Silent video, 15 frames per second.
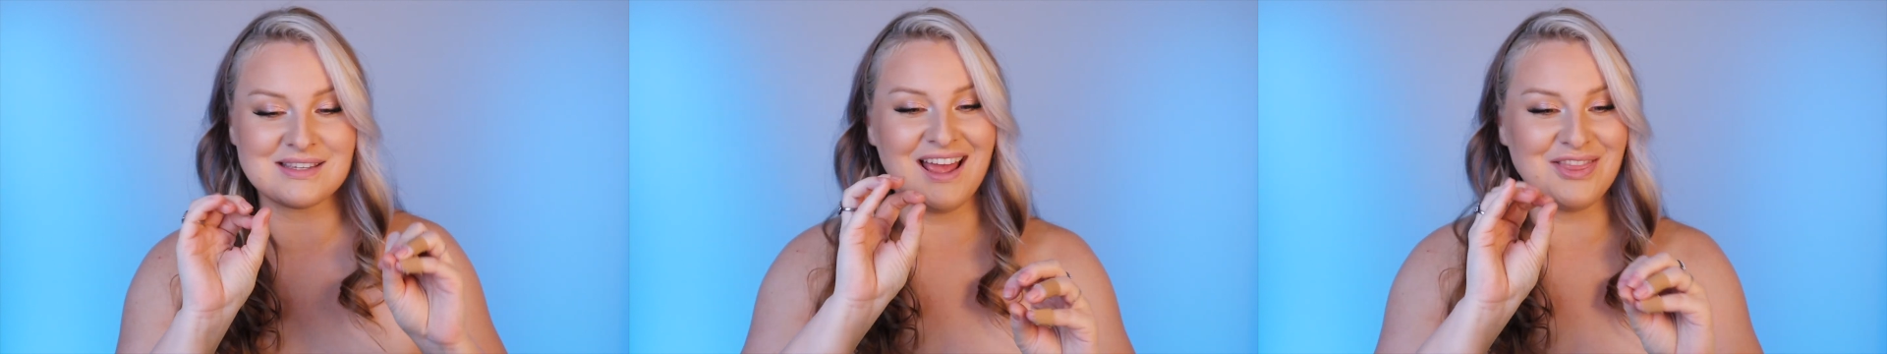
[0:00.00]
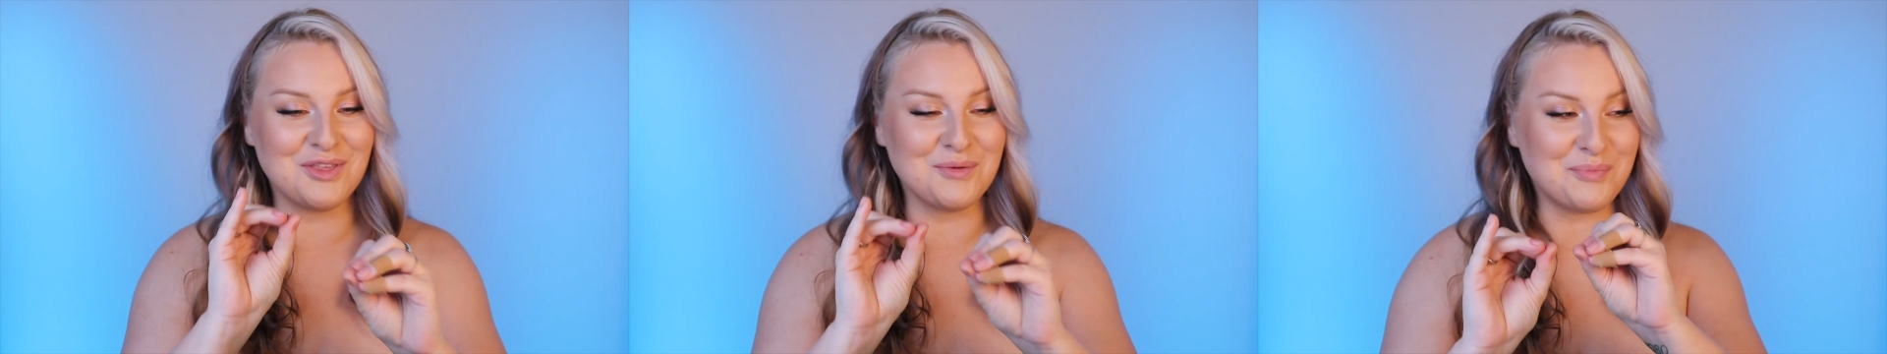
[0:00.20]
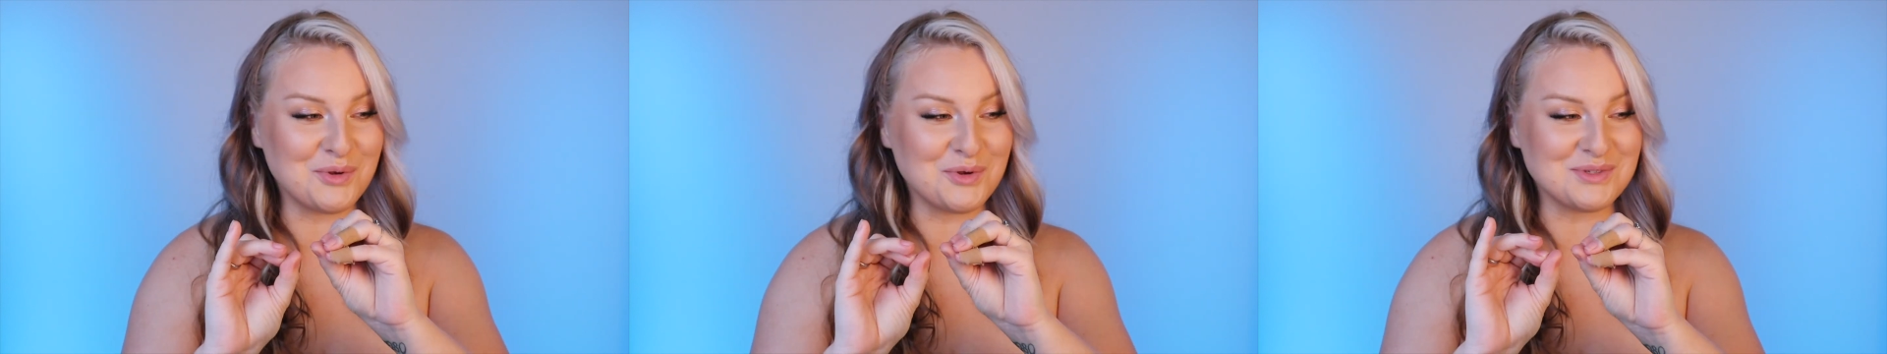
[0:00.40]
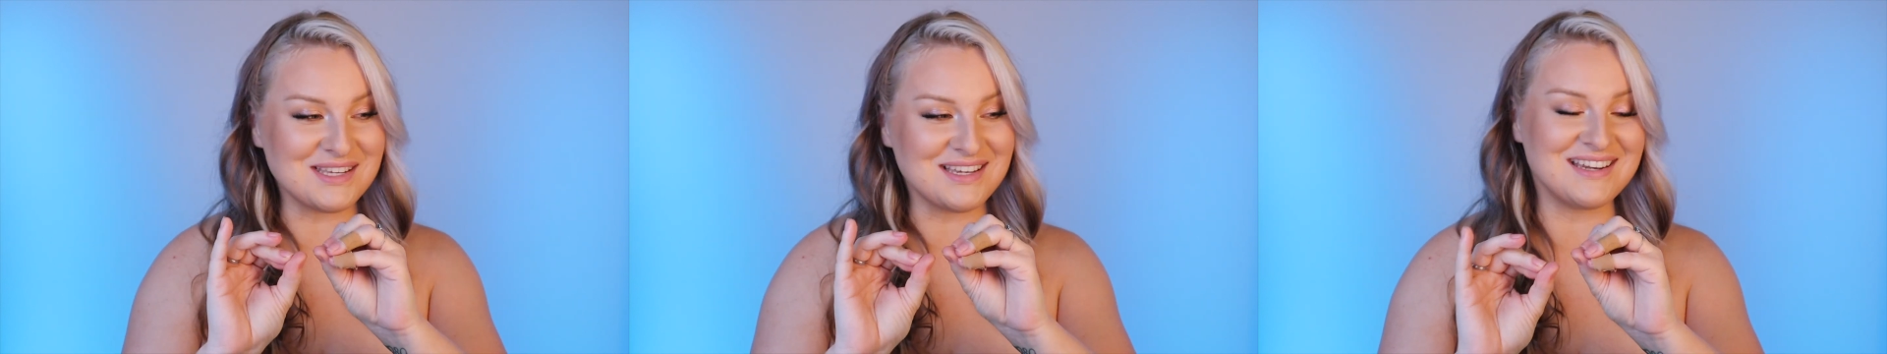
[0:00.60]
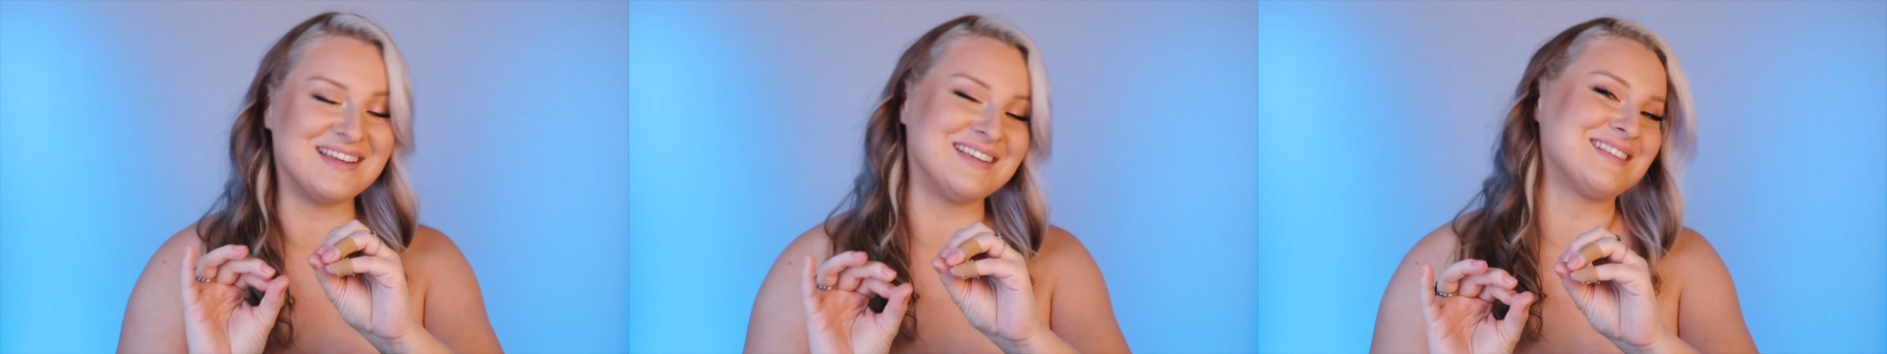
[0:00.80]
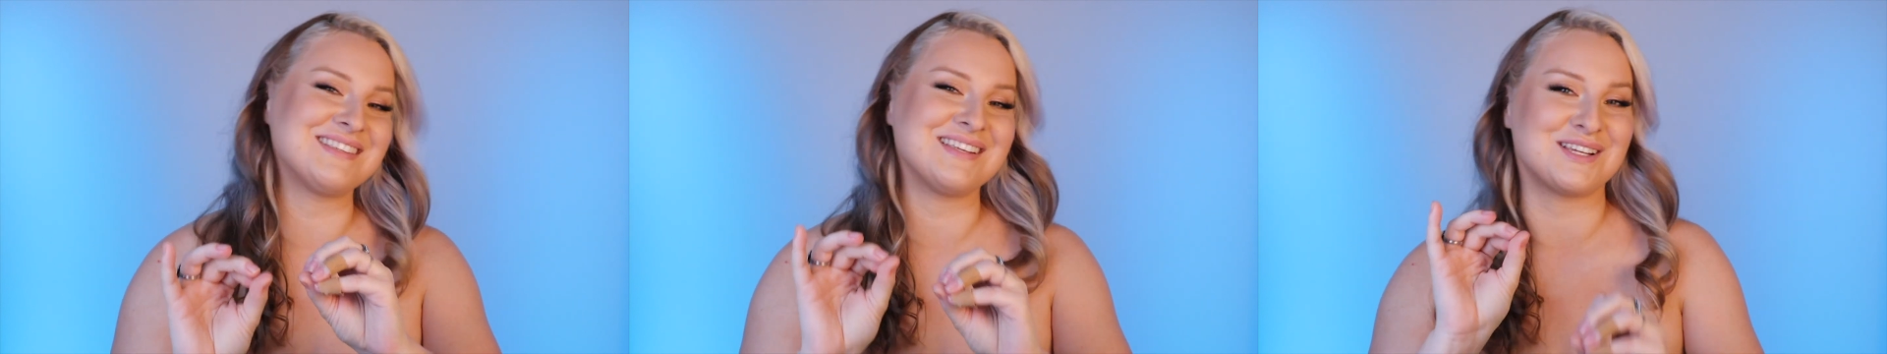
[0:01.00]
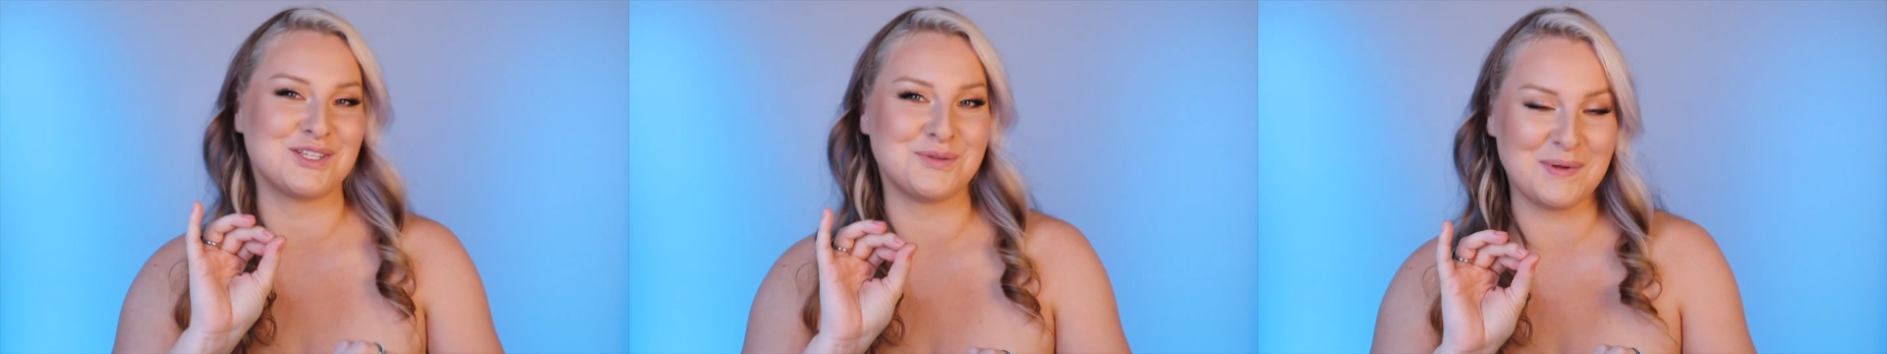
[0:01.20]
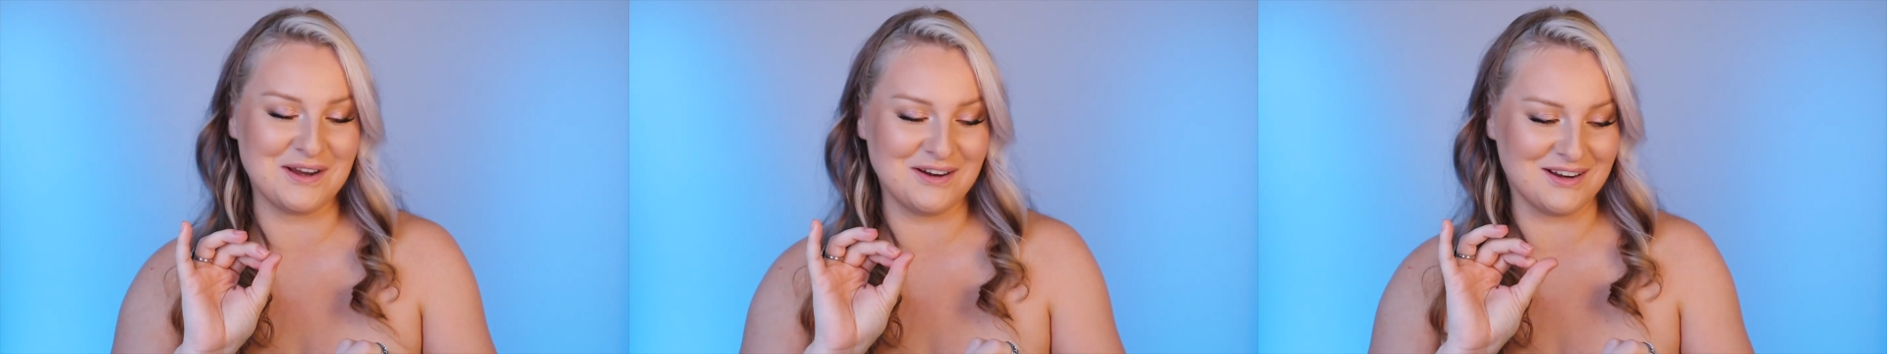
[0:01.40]
and the booziness
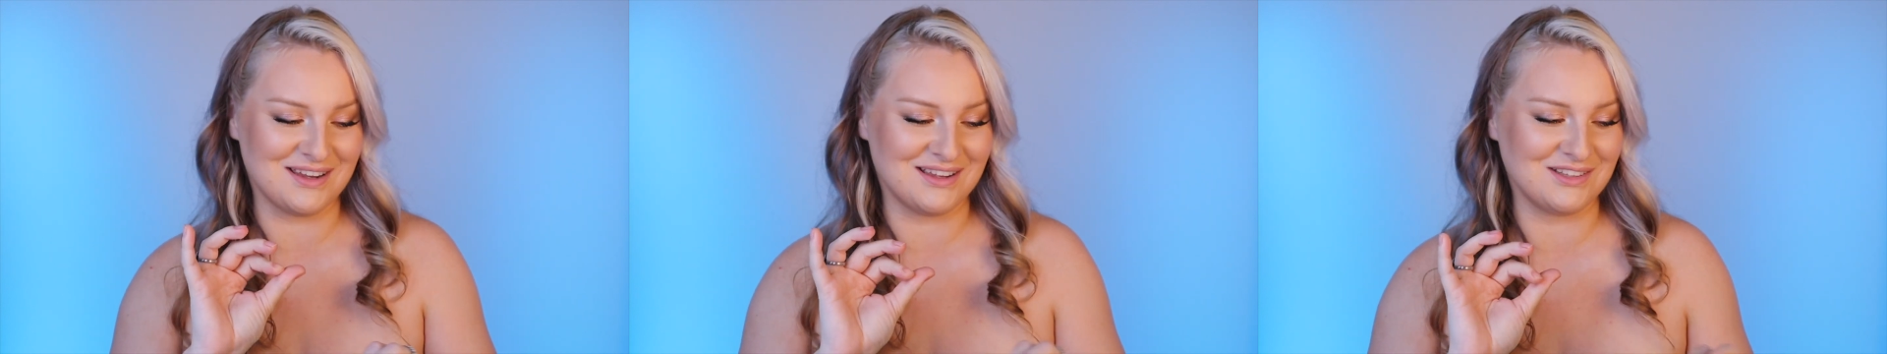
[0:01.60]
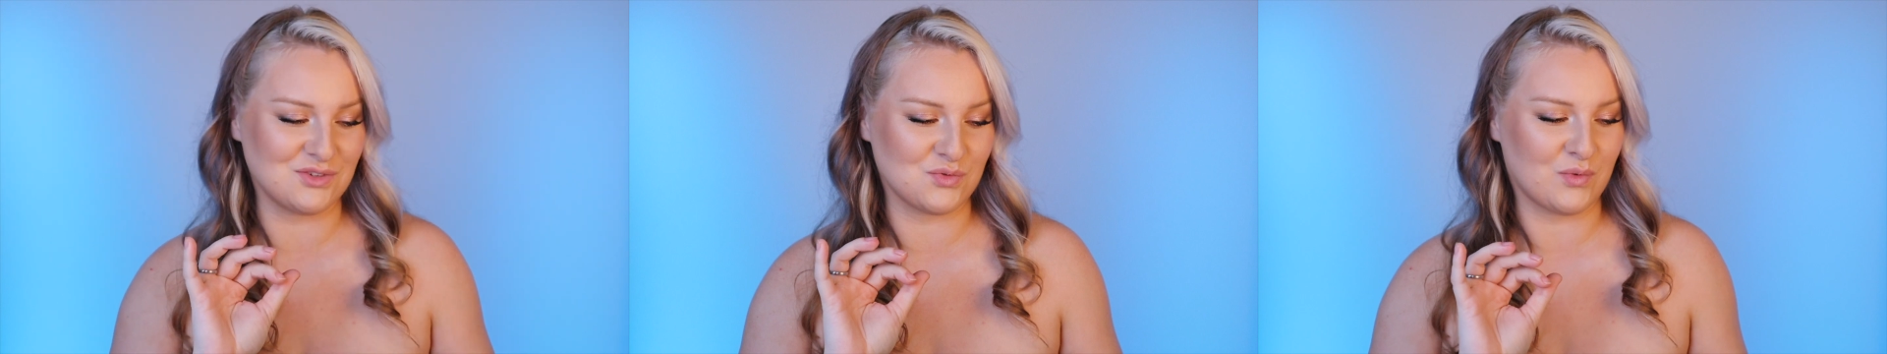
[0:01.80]
experience,